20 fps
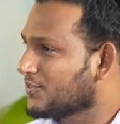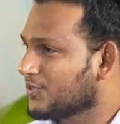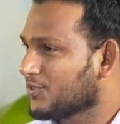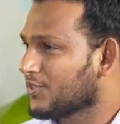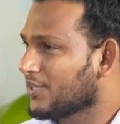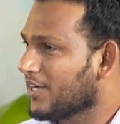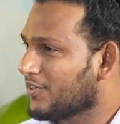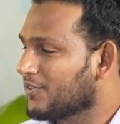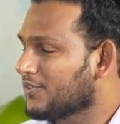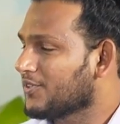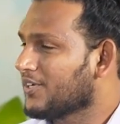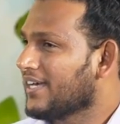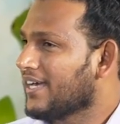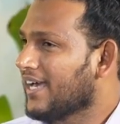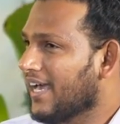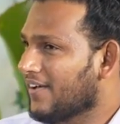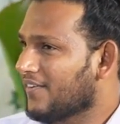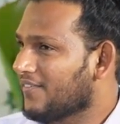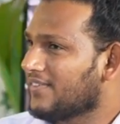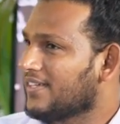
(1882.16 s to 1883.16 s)
you have to
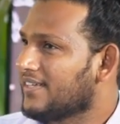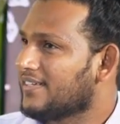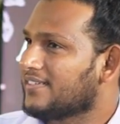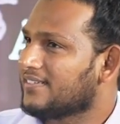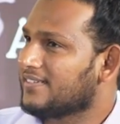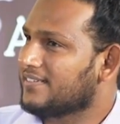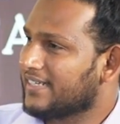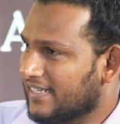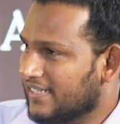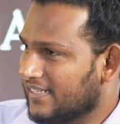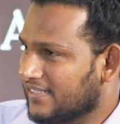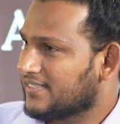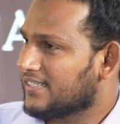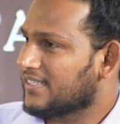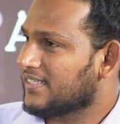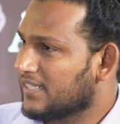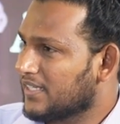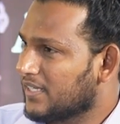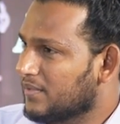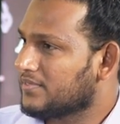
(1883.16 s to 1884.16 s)
have that realistic
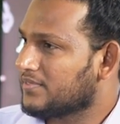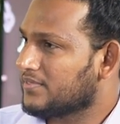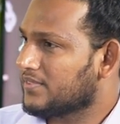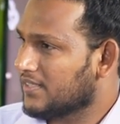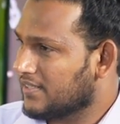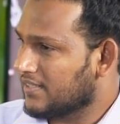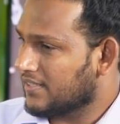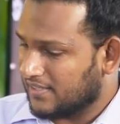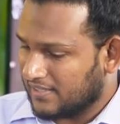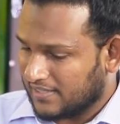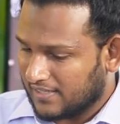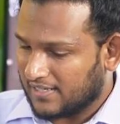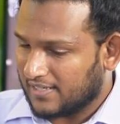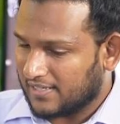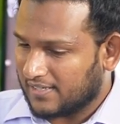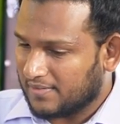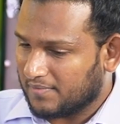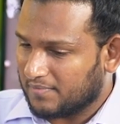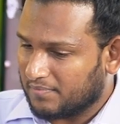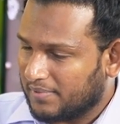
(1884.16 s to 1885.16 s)

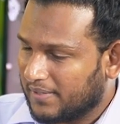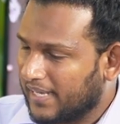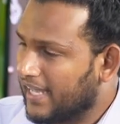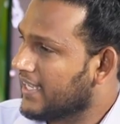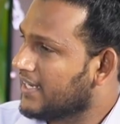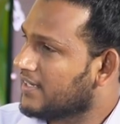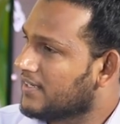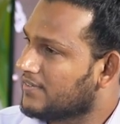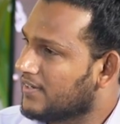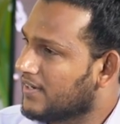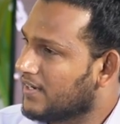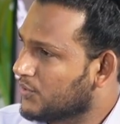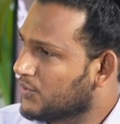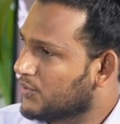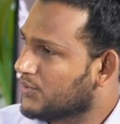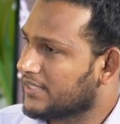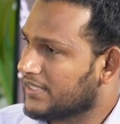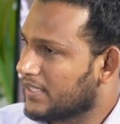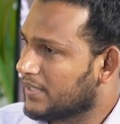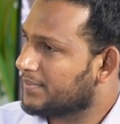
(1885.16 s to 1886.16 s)
plan of how
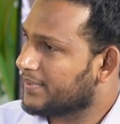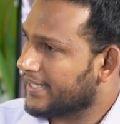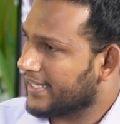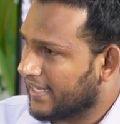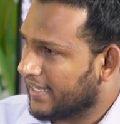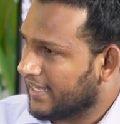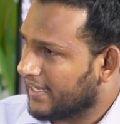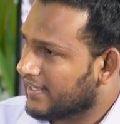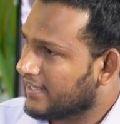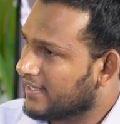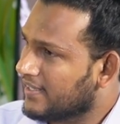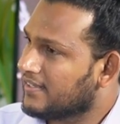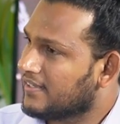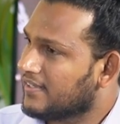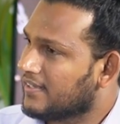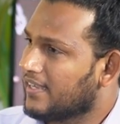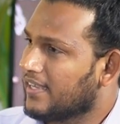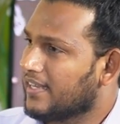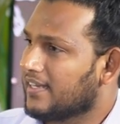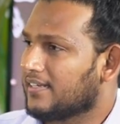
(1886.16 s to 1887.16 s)
to adapt AI.
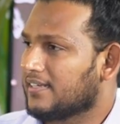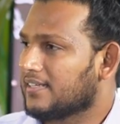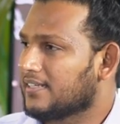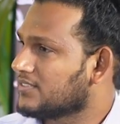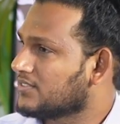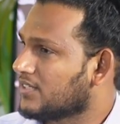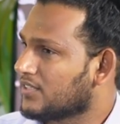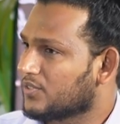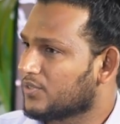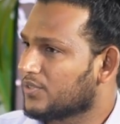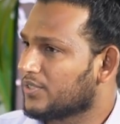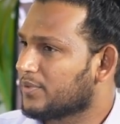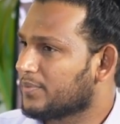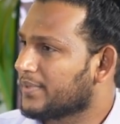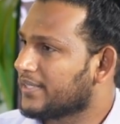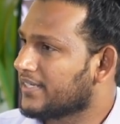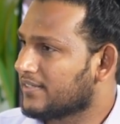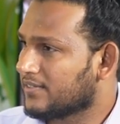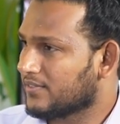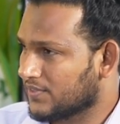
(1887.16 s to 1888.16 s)
It is not going to
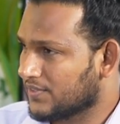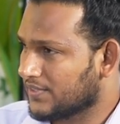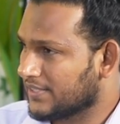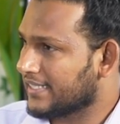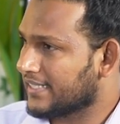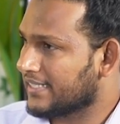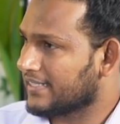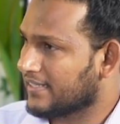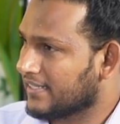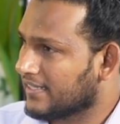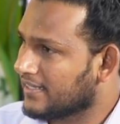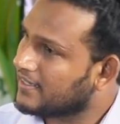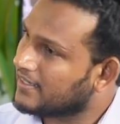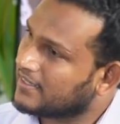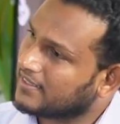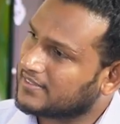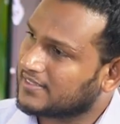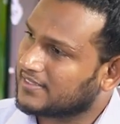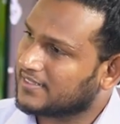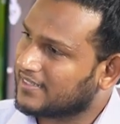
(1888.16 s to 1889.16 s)
be an overnight thing.
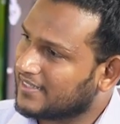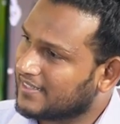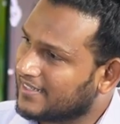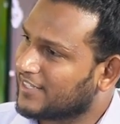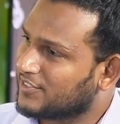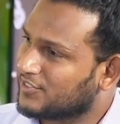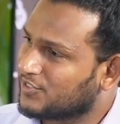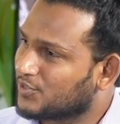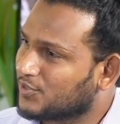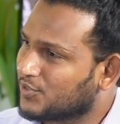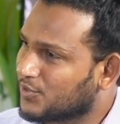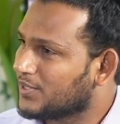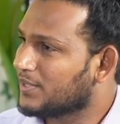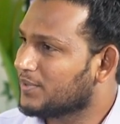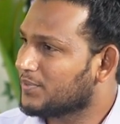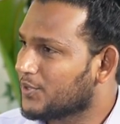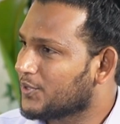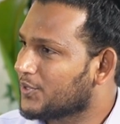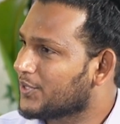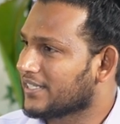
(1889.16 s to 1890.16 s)
It has to slowly
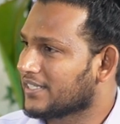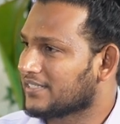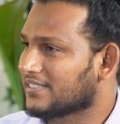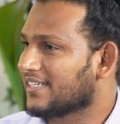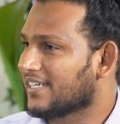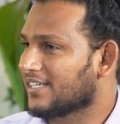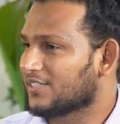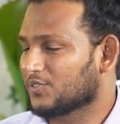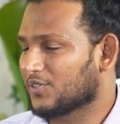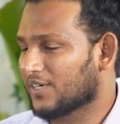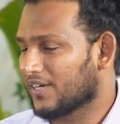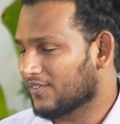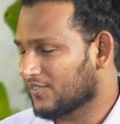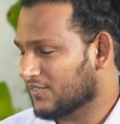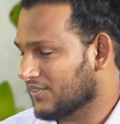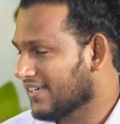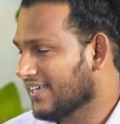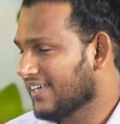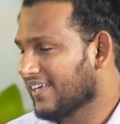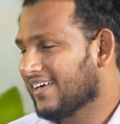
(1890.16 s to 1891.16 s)
progress. You have
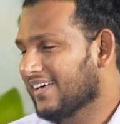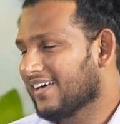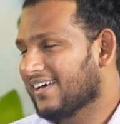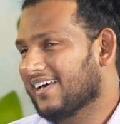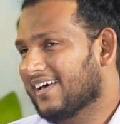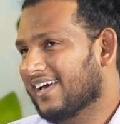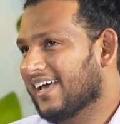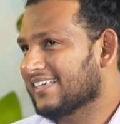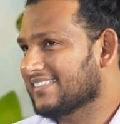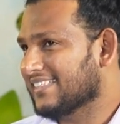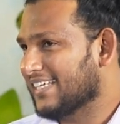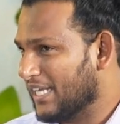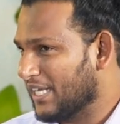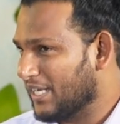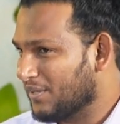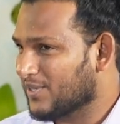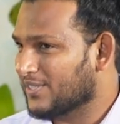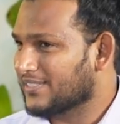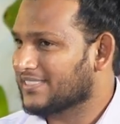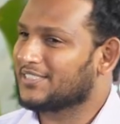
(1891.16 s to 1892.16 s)
to, as any
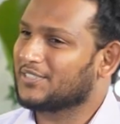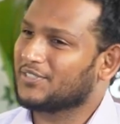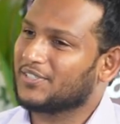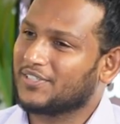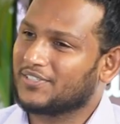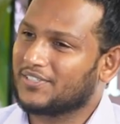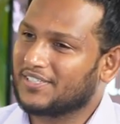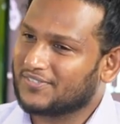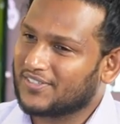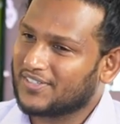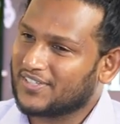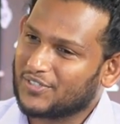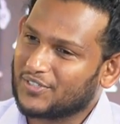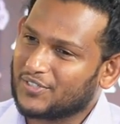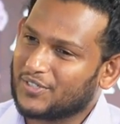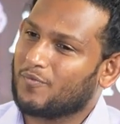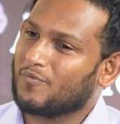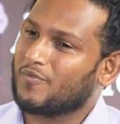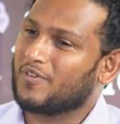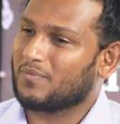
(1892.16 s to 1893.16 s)
project, you have to define your
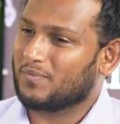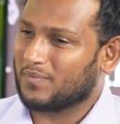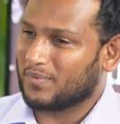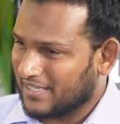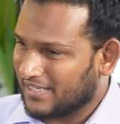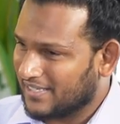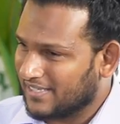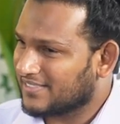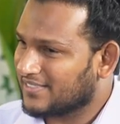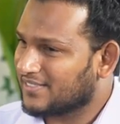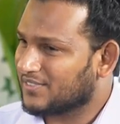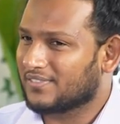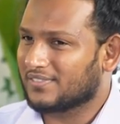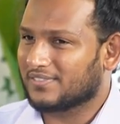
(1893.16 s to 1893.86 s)
MVPs.